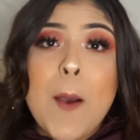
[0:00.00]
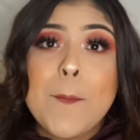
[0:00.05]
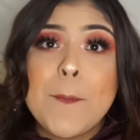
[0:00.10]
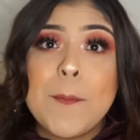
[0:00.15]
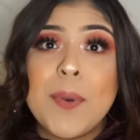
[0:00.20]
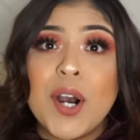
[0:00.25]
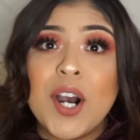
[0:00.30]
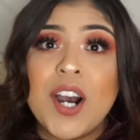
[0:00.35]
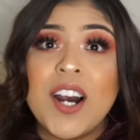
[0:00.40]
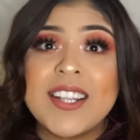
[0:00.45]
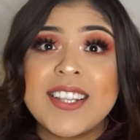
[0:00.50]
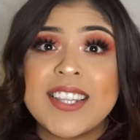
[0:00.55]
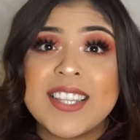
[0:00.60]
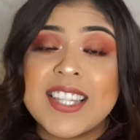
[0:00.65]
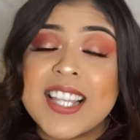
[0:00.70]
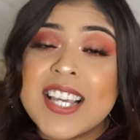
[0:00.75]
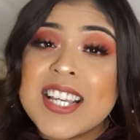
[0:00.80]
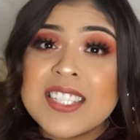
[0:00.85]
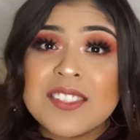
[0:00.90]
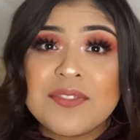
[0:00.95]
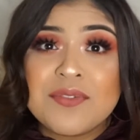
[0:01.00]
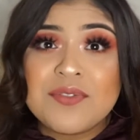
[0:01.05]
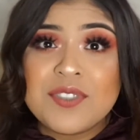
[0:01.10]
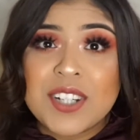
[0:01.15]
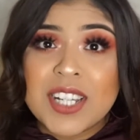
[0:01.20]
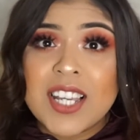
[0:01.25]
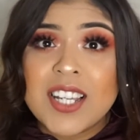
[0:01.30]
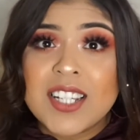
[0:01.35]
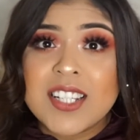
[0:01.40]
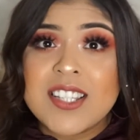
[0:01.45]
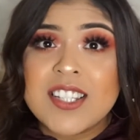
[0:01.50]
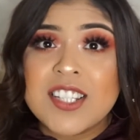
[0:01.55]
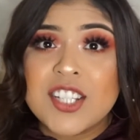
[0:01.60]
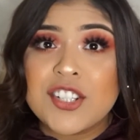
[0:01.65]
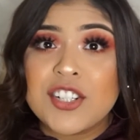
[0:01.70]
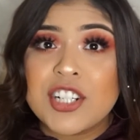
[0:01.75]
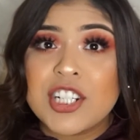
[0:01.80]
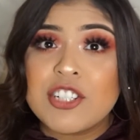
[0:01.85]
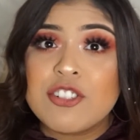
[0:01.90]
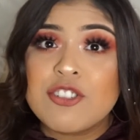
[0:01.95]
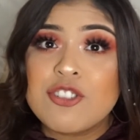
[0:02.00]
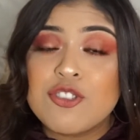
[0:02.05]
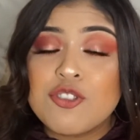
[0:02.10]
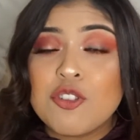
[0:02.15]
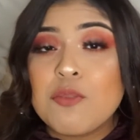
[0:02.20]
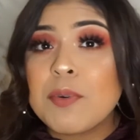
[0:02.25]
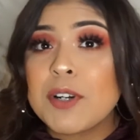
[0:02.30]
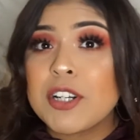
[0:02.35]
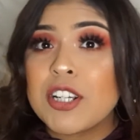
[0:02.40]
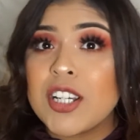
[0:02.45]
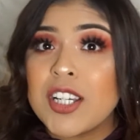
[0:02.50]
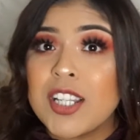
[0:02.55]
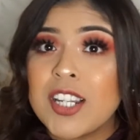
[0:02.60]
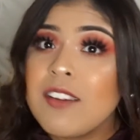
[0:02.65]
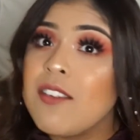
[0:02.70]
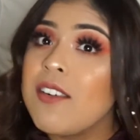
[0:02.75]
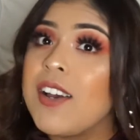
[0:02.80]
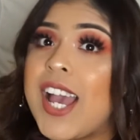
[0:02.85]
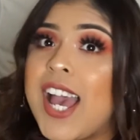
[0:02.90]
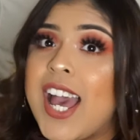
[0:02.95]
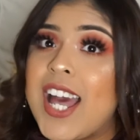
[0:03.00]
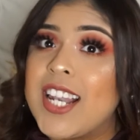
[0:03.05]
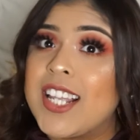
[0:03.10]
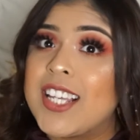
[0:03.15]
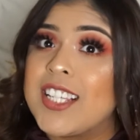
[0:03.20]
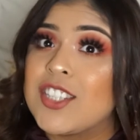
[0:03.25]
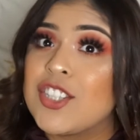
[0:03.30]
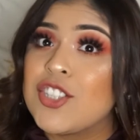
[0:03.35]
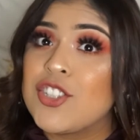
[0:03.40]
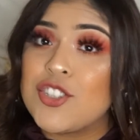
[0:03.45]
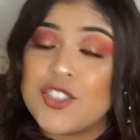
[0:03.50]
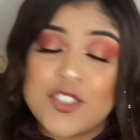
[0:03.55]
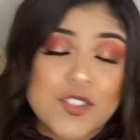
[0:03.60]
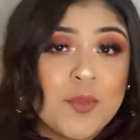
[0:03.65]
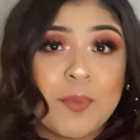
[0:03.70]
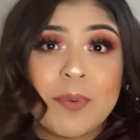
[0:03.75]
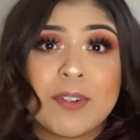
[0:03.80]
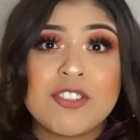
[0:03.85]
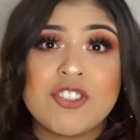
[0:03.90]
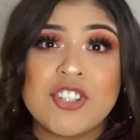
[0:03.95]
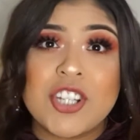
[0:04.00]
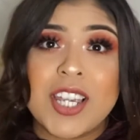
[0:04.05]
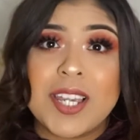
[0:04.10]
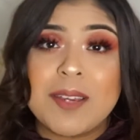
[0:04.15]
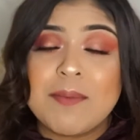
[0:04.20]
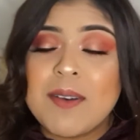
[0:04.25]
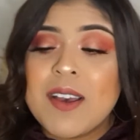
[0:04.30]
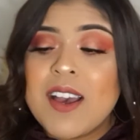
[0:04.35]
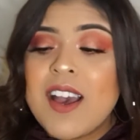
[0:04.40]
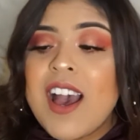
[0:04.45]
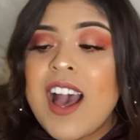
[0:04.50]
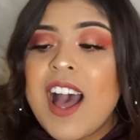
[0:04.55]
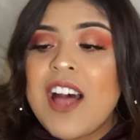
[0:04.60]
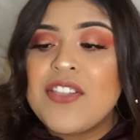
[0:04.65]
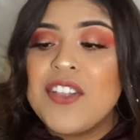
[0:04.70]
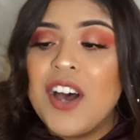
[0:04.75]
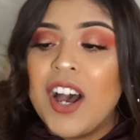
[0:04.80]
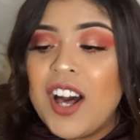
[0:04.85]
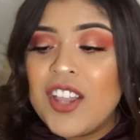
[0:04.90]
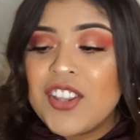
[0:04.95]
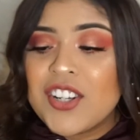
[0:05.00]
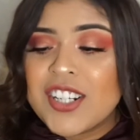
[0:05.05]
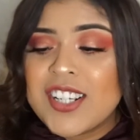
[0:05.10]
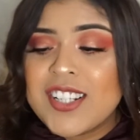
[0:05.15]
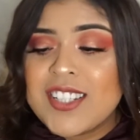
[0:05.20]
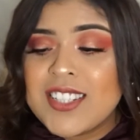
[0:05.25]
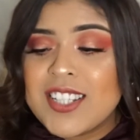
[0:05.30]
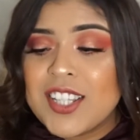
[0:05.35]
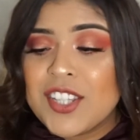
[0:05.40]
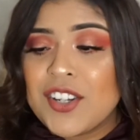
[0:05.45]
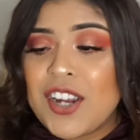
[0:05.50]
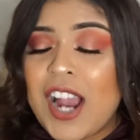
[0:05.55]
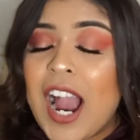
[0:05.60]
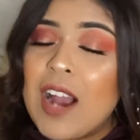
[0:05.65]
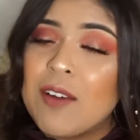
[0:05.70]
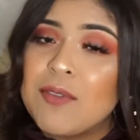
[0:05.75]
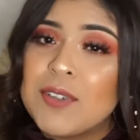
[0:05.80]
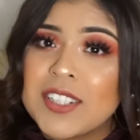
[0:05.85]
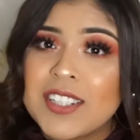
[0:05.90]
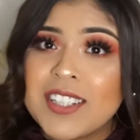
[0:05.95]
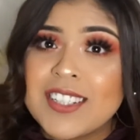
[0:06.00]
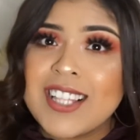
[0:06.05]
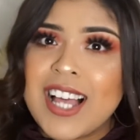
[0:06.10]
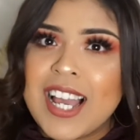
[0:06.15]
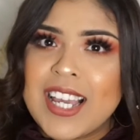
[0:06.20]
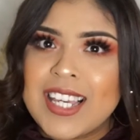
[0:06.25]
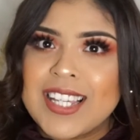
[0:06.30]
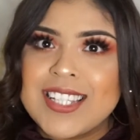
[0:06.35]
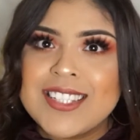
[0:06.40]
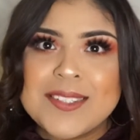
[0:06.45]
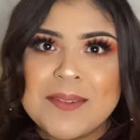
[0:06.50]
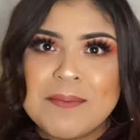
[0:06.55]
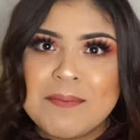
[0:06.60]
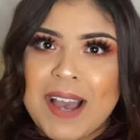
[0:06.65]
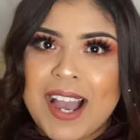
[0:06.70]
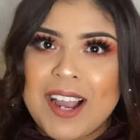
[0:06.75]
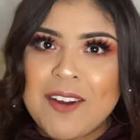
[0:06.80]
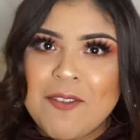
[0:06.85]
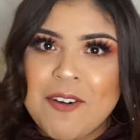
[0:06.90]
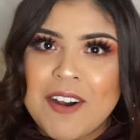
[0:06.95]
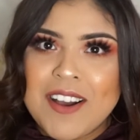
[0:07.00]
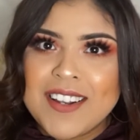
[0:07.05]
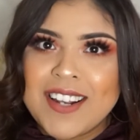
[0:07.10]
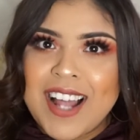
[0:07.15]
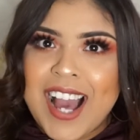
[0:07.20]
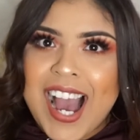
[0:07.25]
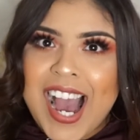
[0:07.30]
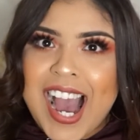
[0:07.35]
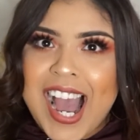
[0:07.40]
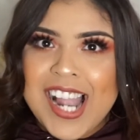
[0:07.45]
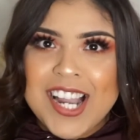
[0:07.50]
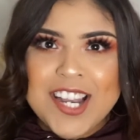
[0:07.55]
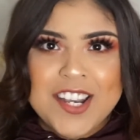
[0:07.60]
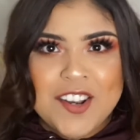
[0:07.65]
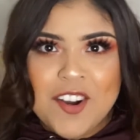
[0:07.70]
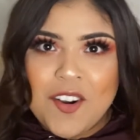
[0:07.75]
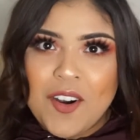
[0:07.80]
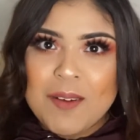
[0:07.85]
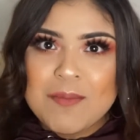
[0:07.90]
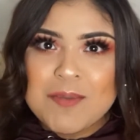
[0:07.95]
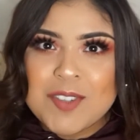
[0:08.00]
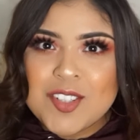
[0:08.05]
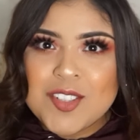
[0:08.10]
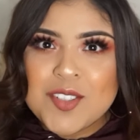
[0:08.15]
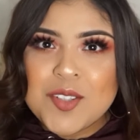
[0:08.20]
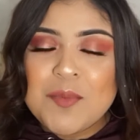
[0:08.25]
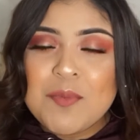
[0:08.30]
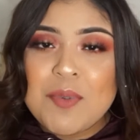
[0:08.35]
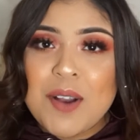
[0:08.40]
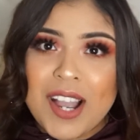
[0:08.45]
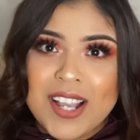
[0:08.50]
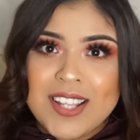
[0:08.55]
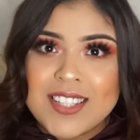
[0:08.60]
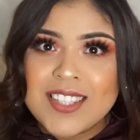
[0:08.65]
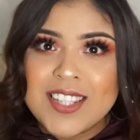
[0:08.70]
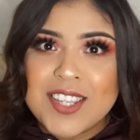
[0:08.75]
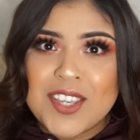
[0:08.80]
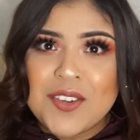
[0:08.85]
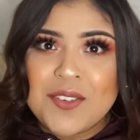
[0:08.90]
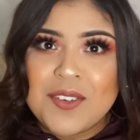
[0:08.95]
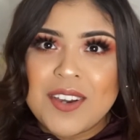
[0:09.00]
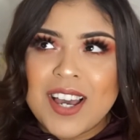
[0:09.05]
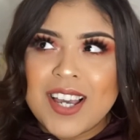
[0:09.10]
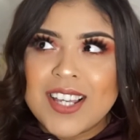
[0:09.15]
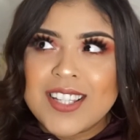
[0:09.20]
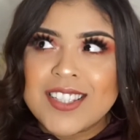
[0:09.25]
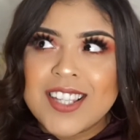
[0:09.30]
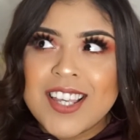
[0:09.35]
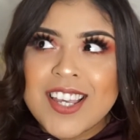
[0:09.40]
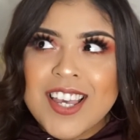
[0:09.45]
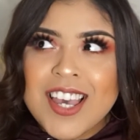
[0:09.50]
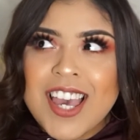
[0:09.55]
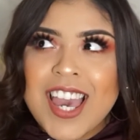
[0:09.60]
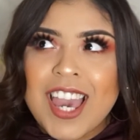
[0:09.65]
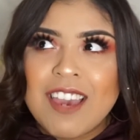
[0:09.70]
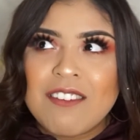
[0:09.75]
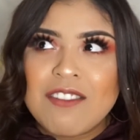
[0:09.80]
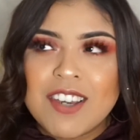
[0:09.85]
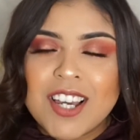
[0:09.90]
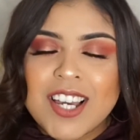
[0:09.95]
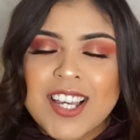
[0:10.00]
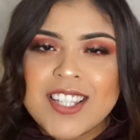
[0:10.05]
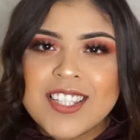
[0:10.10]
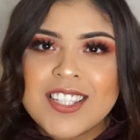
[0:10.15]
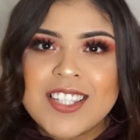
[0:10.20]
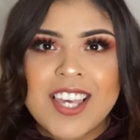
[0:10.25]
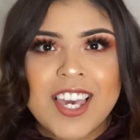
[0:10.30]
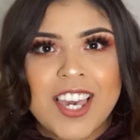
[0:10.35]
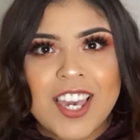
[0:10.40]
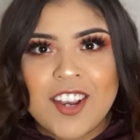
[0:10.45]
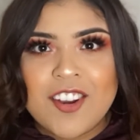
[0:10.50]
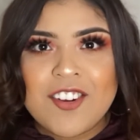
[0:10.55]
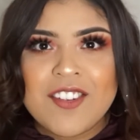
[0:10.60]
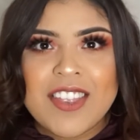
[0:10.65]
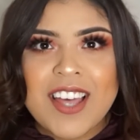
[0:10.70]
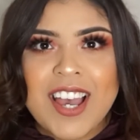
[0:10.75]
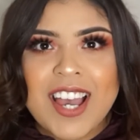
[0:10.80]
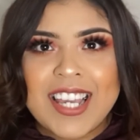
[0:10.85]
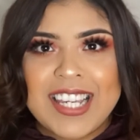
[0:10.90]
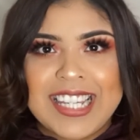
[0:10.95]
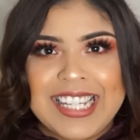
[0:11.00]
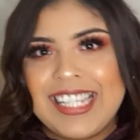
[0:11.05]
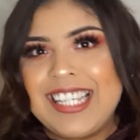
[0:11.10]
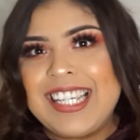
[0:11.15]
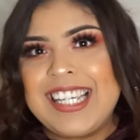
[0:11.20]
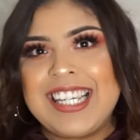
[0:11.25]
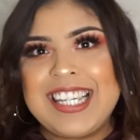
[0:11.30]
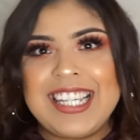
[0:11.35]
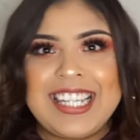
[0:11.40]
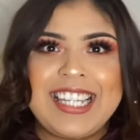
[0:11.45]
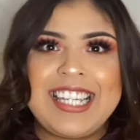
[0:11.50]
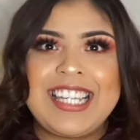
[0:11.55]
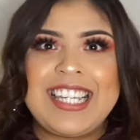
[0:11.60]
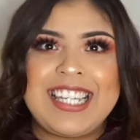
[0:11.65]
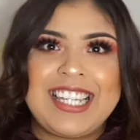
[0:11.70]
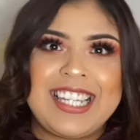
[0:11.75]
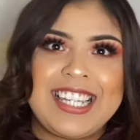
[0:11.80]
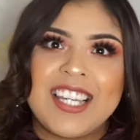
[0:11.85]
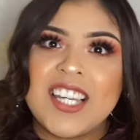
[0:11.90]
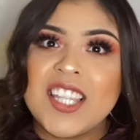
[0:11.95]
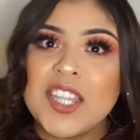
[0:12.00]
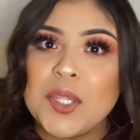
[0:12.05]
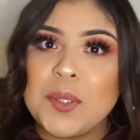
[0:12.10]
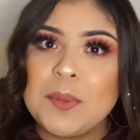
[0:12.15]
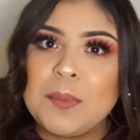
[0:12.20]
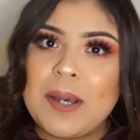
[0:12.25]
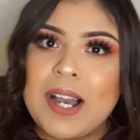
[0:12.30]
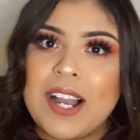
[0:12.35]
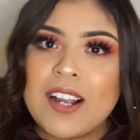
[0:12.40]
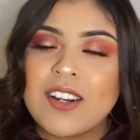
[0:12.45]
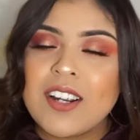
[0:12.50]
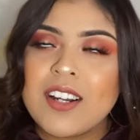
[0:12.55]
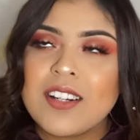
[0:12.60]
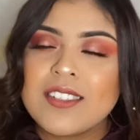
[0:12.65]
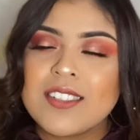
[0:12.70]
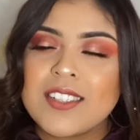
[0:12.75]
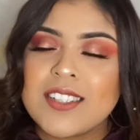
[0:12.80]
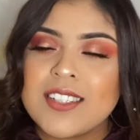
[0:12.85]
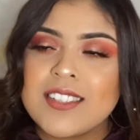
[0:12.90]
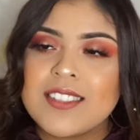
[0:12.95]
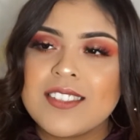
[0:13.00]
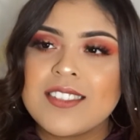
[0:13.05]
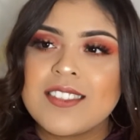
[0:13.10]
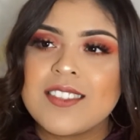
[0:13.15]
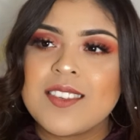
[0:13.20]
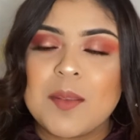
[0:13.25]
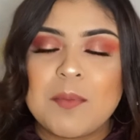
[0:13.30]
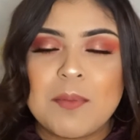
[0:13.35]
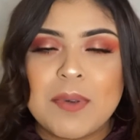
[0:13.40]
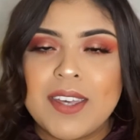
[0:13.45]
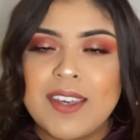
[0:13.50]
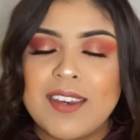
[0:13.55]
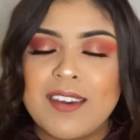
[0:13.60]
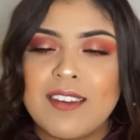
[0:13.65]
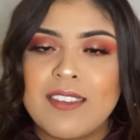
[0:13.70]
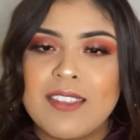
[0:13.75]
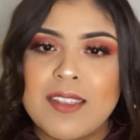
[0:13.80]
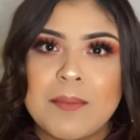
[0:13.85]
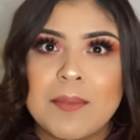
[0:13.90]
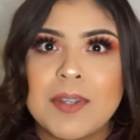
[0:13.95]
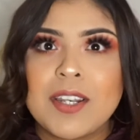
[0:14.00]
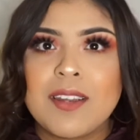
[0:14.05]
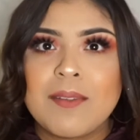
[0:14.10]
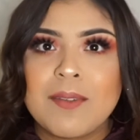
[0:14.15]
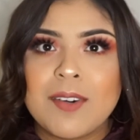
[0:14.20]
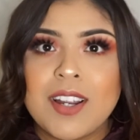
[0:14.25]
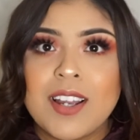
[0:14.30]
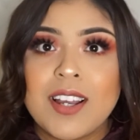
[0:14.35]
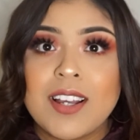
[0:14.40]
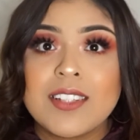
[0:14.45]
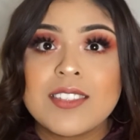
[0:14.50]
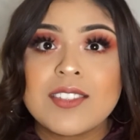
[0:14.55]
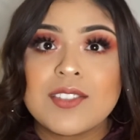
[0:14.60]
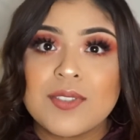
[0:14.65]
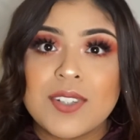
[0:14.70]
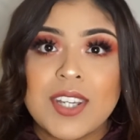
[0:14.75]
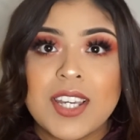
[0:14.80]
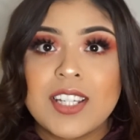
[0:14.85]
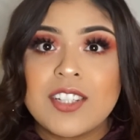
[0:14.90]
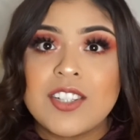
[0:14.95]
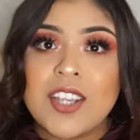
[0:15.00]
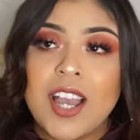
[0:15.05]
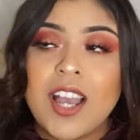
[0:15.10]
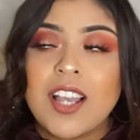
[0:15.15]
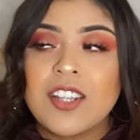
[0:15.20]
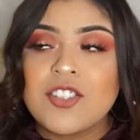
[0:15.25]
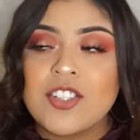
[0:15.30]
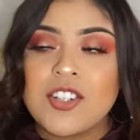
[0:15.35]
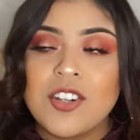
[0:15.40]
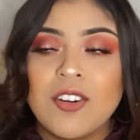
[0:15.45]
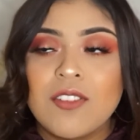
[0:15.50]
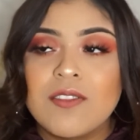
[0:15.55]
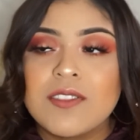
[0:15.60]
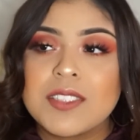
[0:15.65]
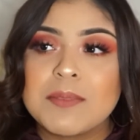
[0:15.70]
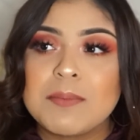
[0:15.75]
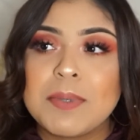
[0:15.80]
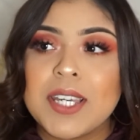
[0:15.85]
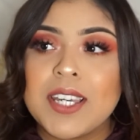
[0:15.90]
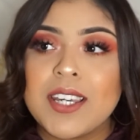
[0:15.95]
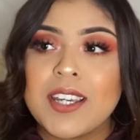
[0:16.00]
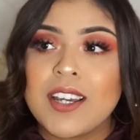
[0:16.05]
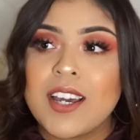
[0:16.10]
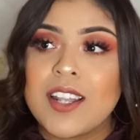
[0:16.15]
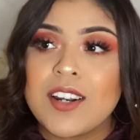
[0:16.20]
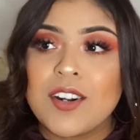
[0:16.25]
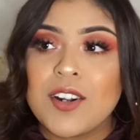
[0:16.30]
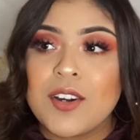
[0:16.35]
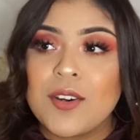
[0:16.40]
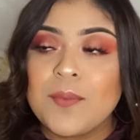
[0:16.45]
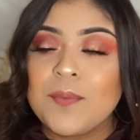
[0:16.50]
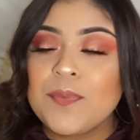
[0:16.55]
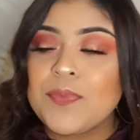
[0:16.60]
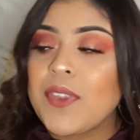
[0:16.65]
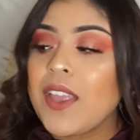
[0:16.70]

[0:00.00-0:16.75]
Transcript: But this freaking concealer is super good and it's super cheap. The other concealer I really like is the MAC one. I know I'm just surprising you guys. If you guys hear that in the background, is the pig that my neighbor has, okay? Yeah, she owns a pig, I don't know.